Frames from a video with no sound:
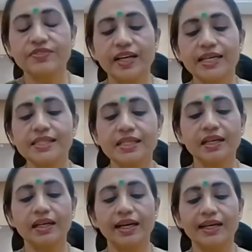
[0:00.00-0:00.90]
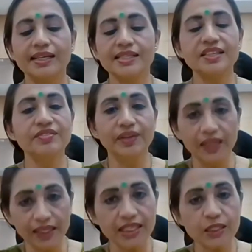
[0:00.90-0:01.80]
as at least the
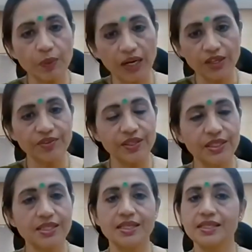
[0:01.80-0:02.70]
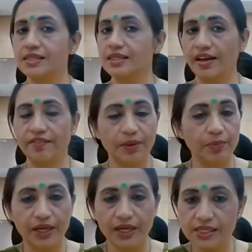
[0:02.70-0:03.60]
willingness part of it is concerned,
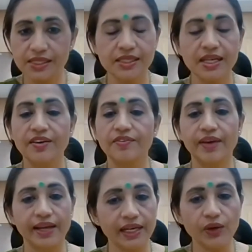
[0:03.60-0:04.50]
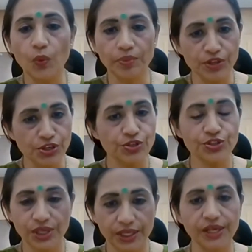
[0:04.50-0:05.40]
everybody is very open to
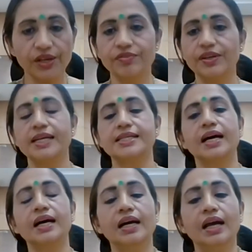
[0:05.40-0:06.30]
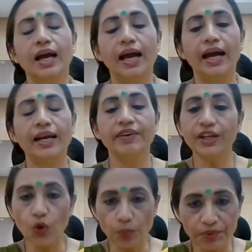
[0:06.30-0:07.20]
sharing of data and
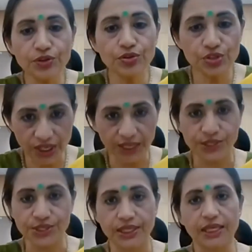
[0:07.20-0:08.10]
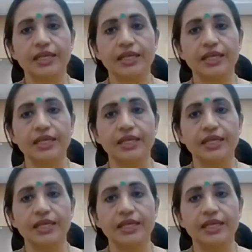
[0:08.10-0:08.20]
very open to change.